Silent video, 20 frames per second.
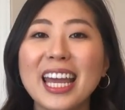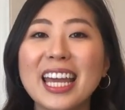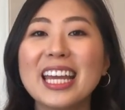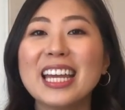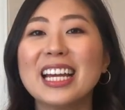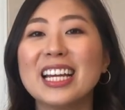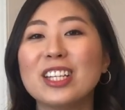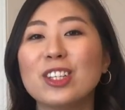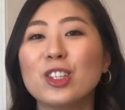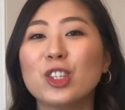
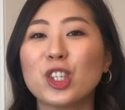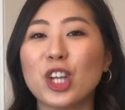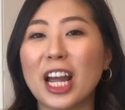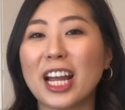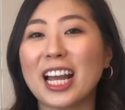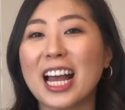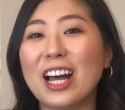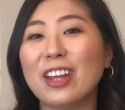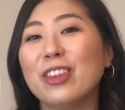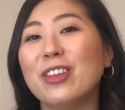and
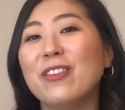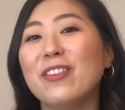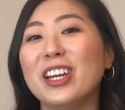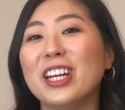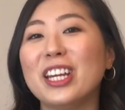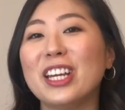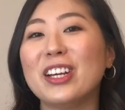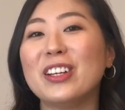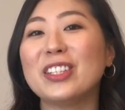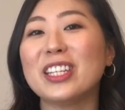check out the
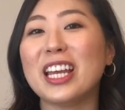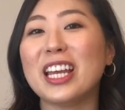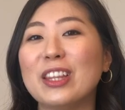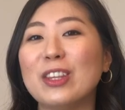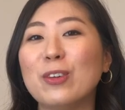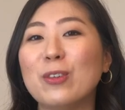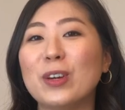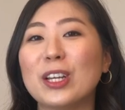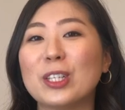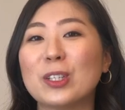videos
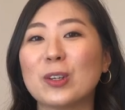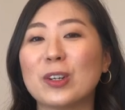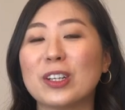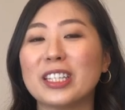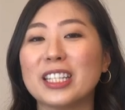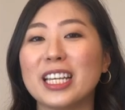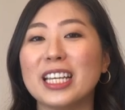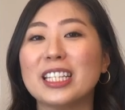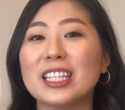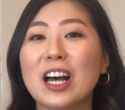the
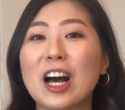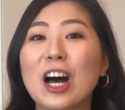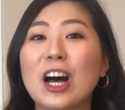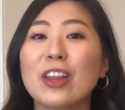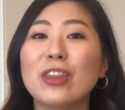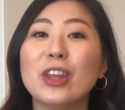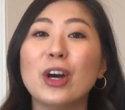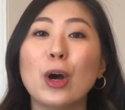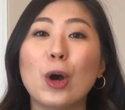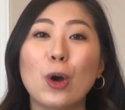resources on
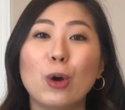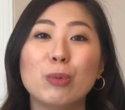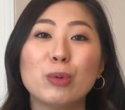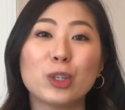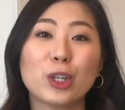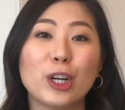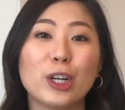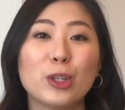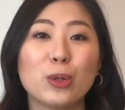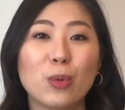the Hope
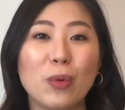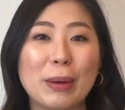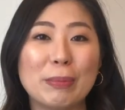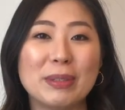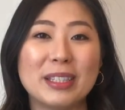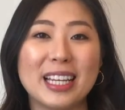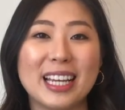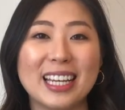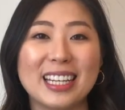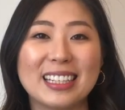Church
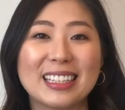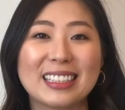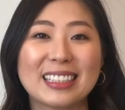website.